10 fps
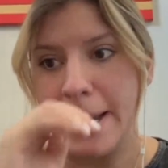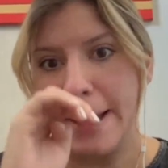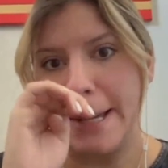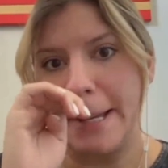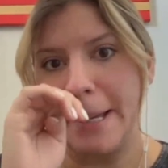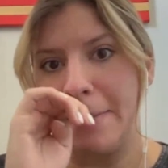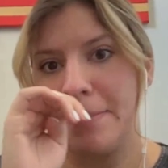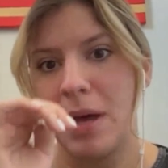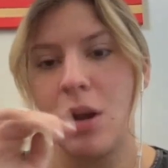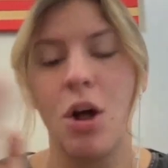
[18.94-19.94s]

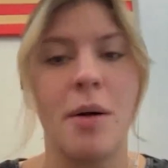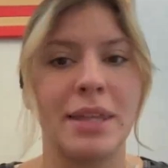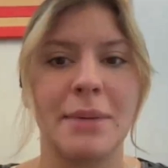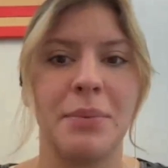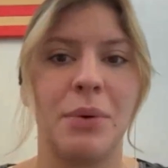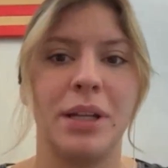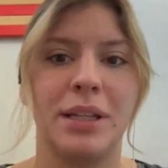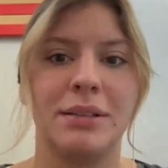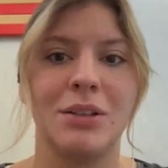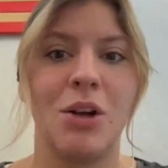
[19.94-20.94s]
And at that
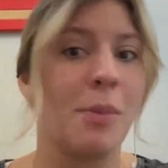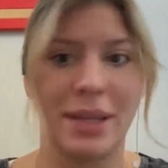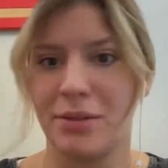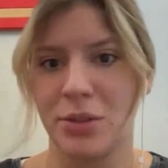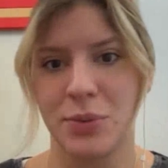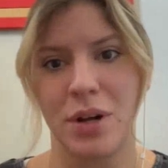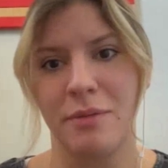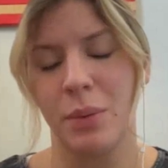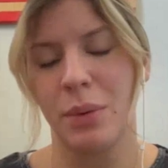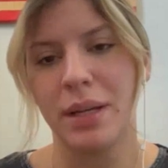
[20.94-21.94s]
point, all my counts were off.
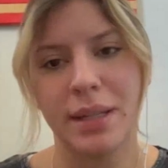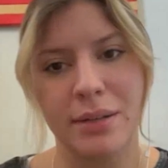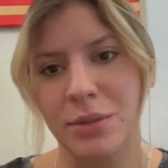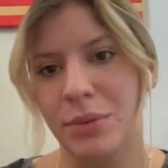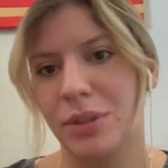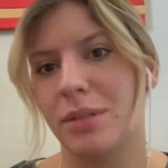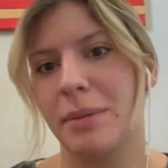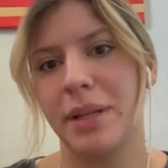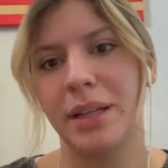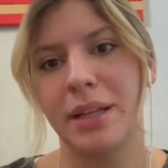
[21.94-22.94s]
My white counts were, my
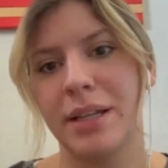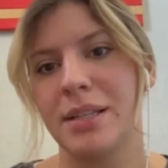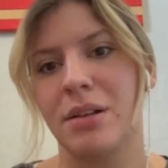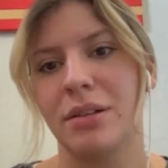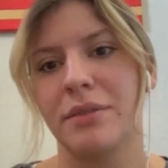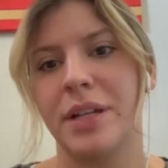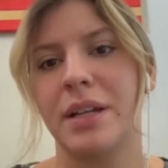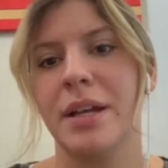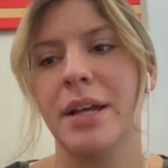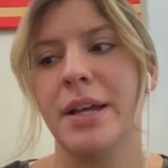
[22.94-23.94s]
platelets, all of
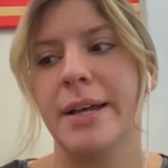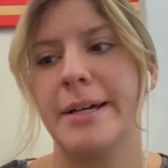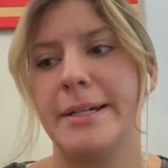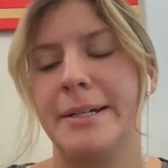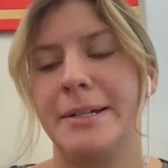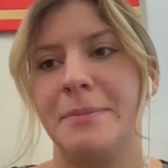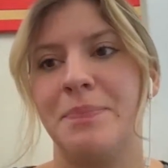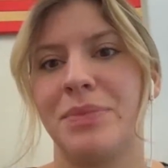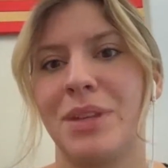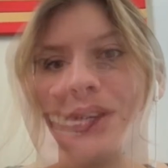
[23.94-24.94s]
it.
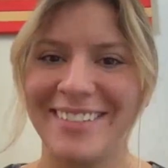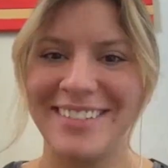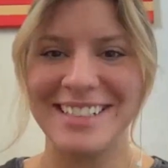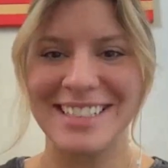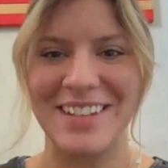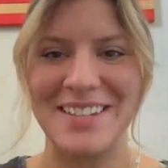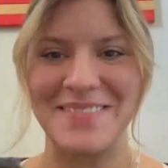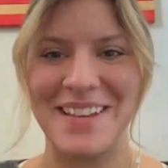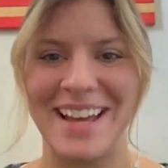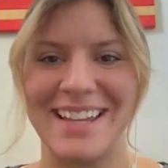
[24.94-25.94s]
And after some
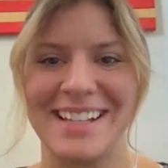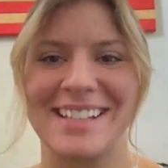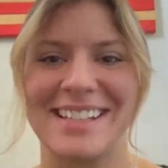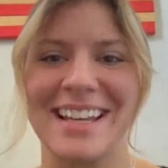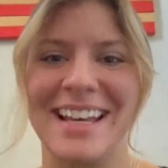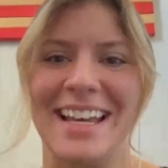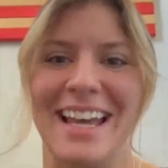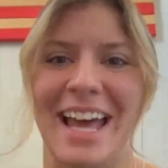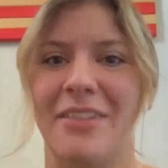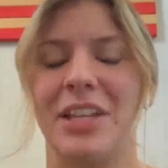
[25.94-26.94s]
antibiotics,
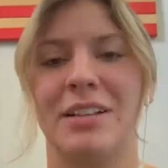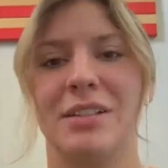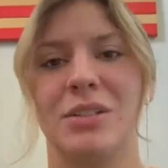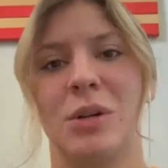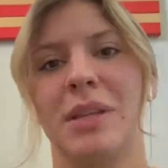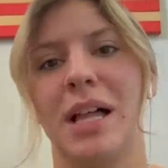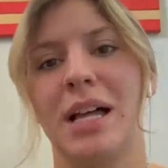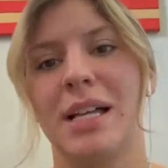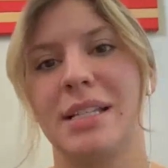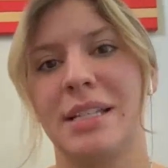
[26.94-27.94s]
everything else
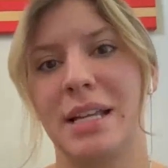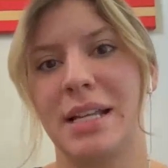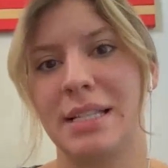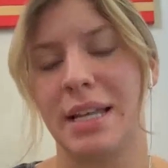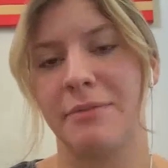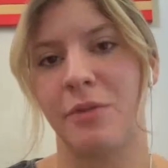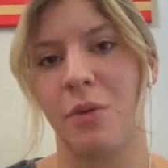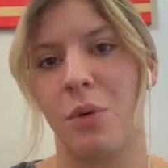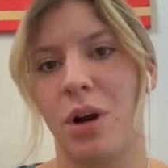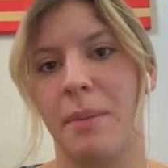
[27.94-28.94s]
normalized except
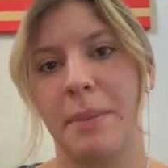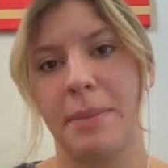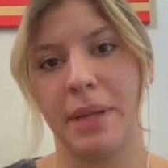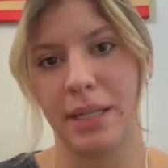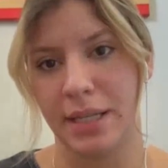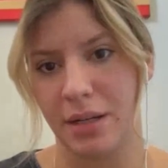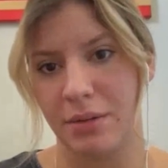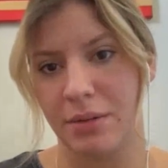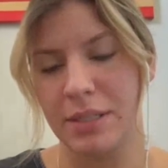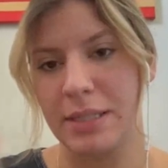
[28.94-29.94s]
for my platelet
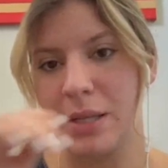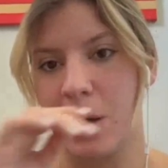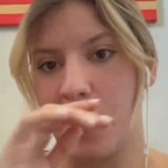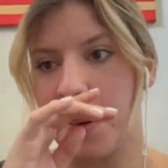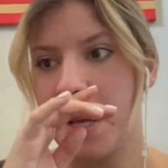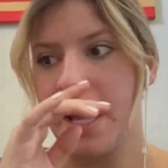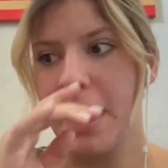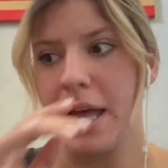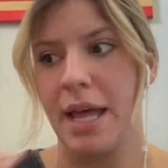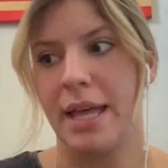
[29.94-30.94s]
count. So
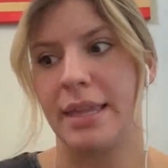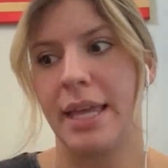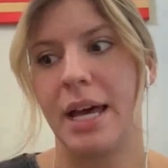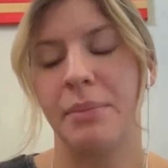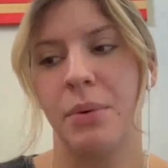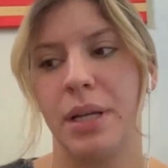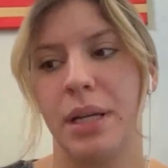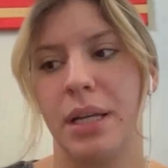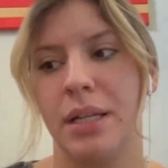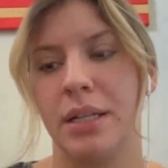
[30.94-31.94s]
at that
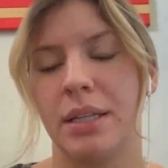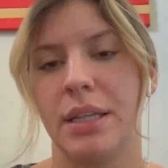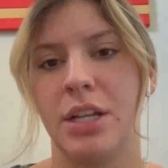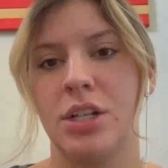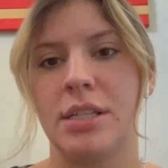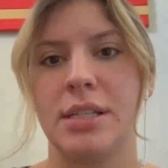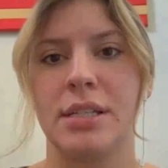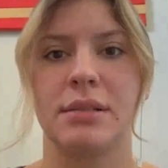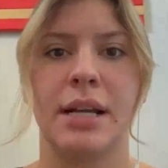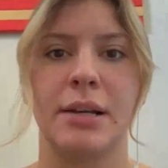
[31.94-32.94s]
point, they
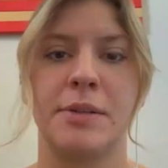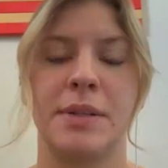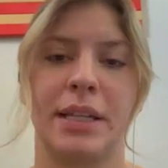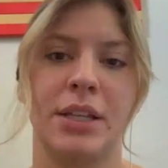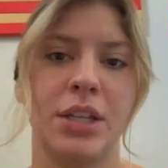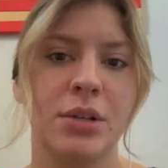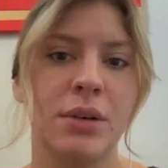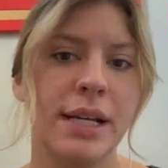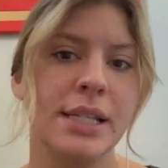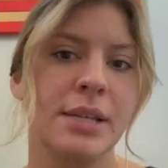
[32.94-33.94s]
just diagnosed me with acute
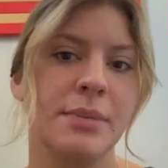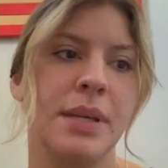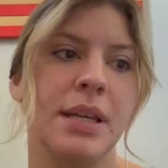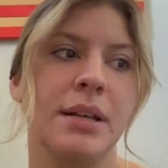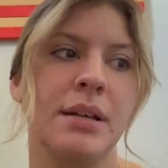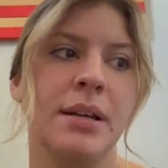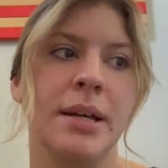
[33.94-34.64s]
ITP.